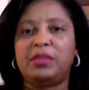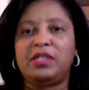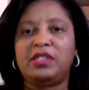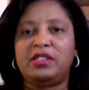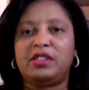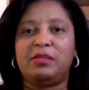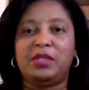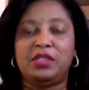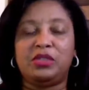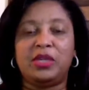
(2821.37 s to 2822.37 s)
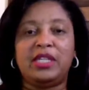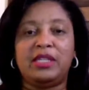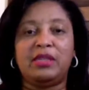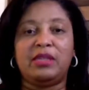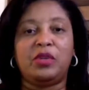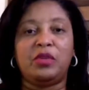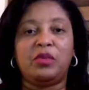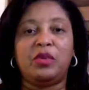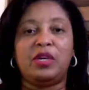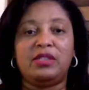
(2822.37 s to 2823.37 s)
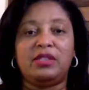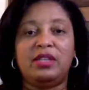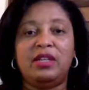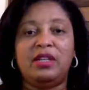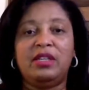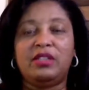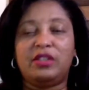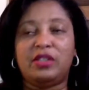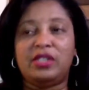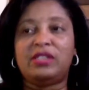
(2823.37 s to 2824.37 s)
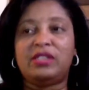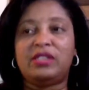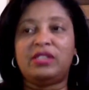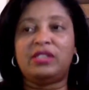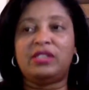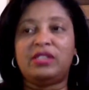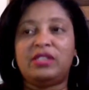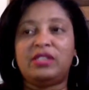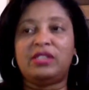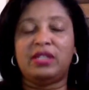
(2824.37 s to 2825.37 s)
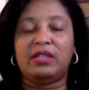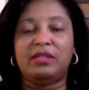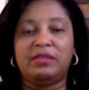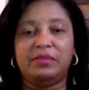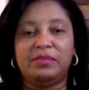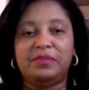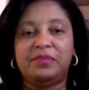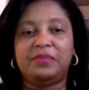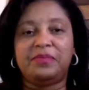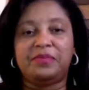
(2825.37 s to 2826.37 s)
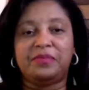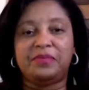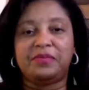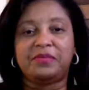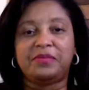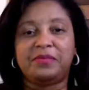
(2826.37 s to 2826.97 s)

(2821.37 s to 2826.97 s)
He's going to be training them one-on-ones. So he's doing really good. Amazing.